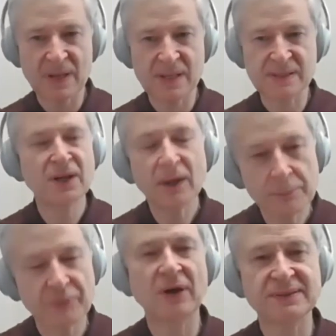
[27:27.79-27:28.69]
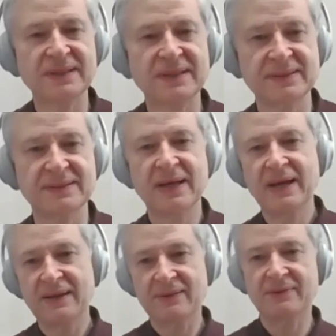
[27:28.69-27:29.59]
is not a process
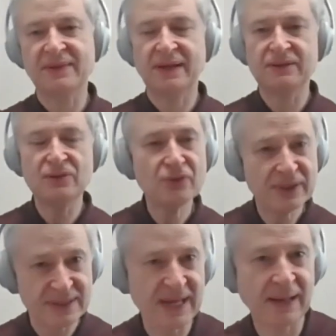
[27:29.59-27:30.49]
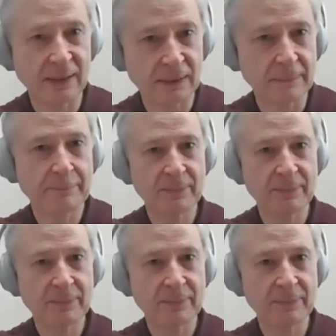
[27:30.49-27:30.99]
that you can tell